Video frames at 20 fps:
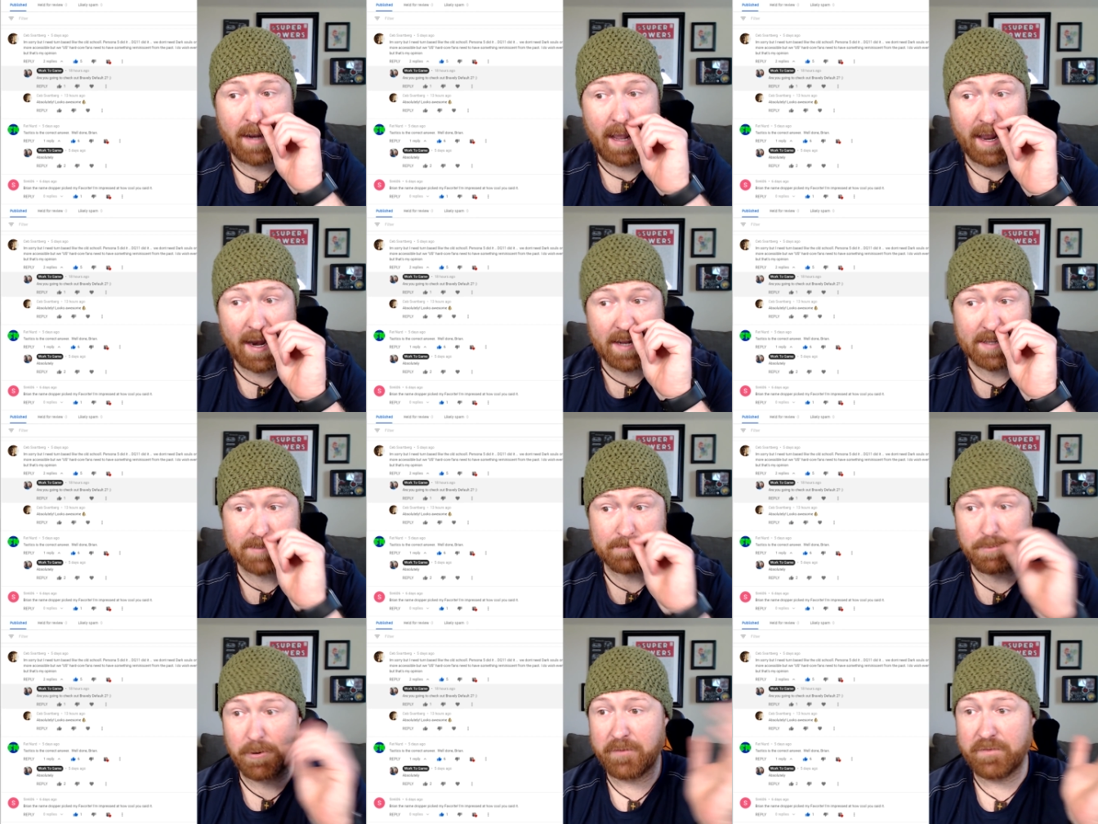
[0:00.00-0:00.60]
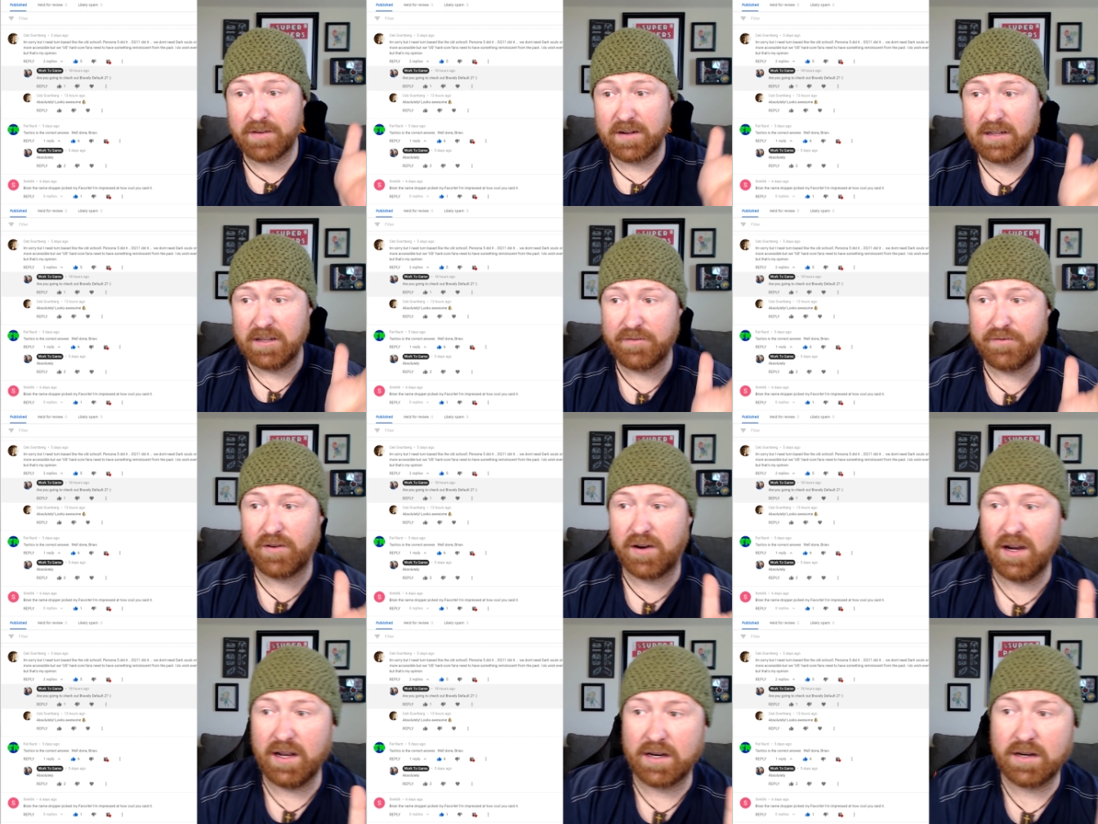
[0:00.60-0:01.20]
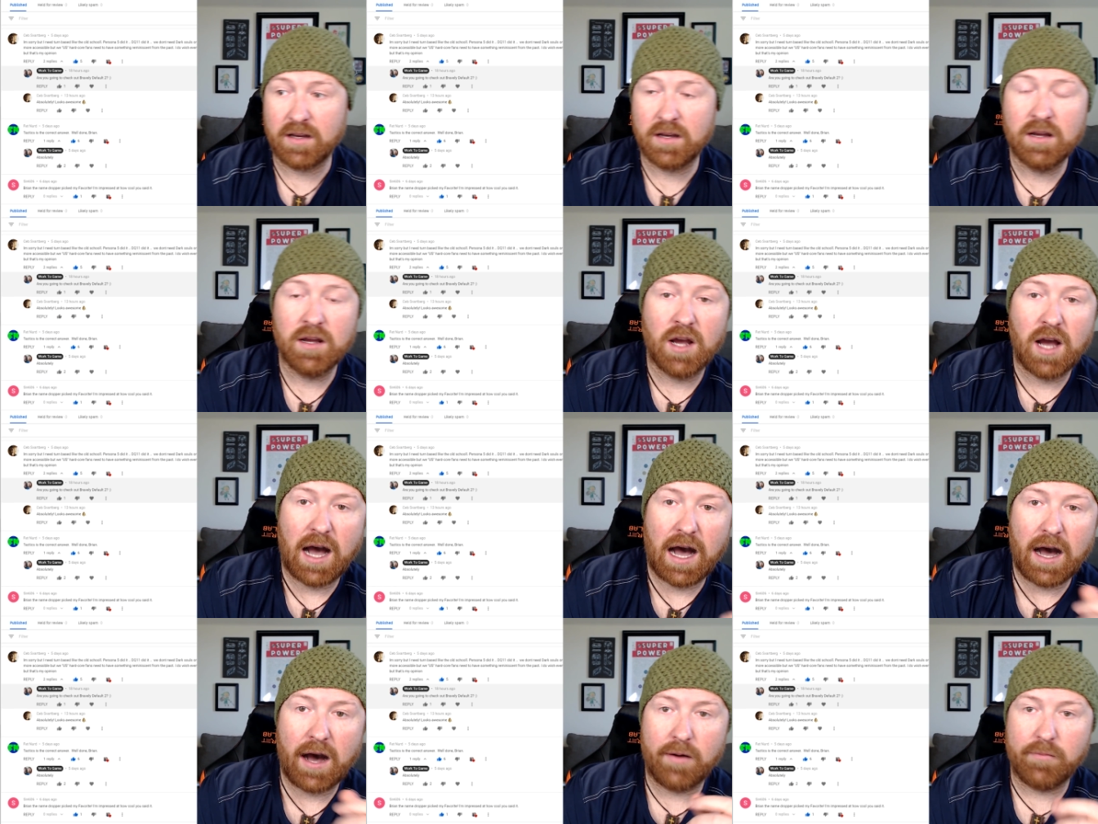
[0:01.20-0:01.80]
And it's perfectly fine
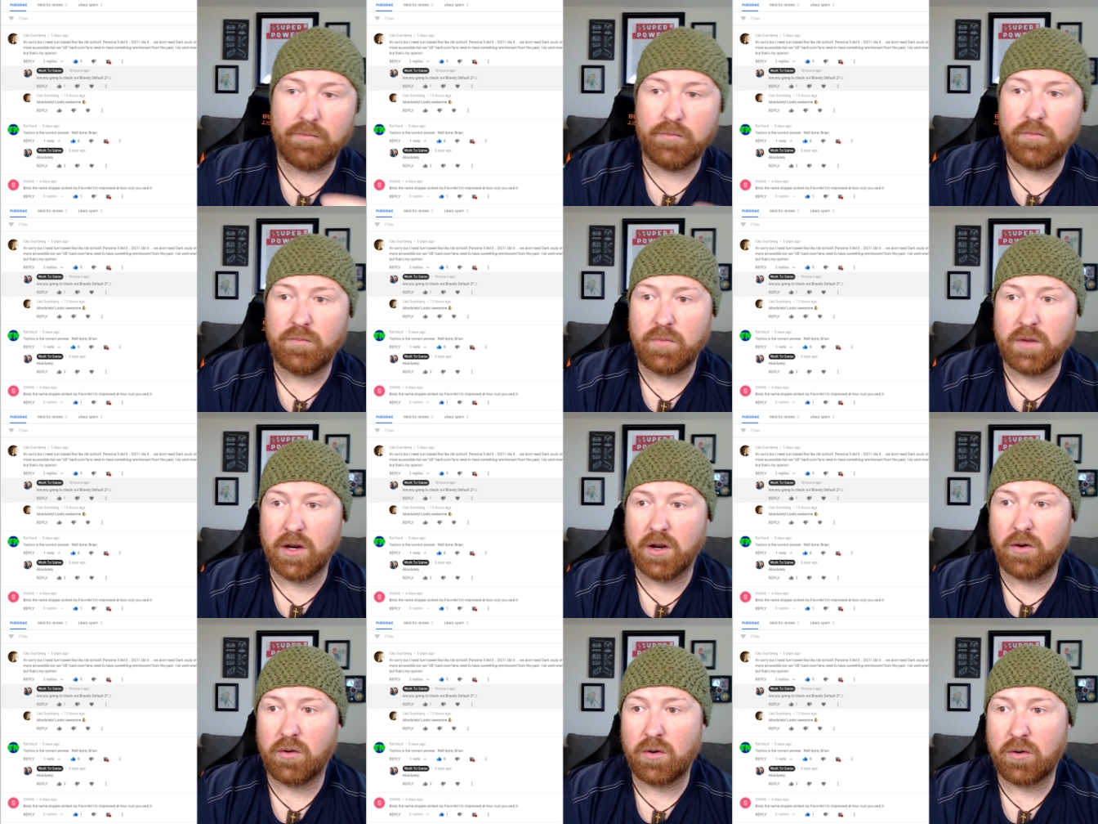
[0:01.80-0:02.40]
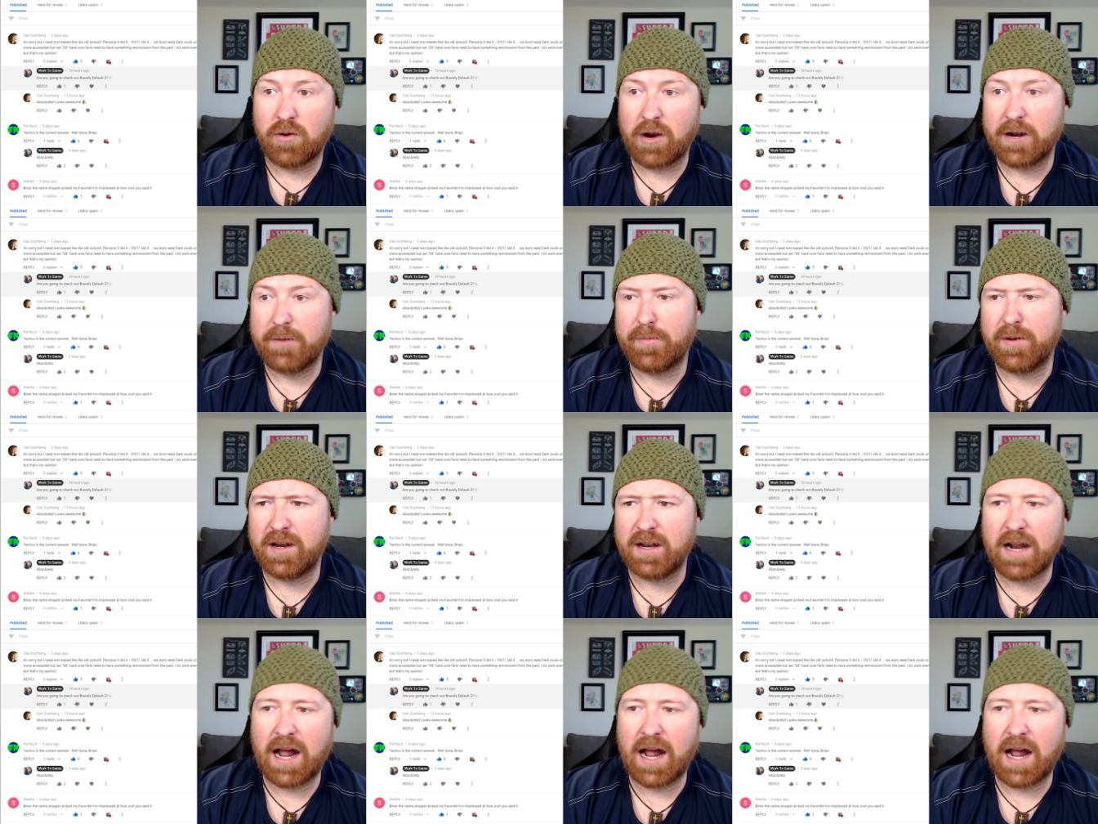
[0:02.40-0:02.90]
um, you know, great opinion.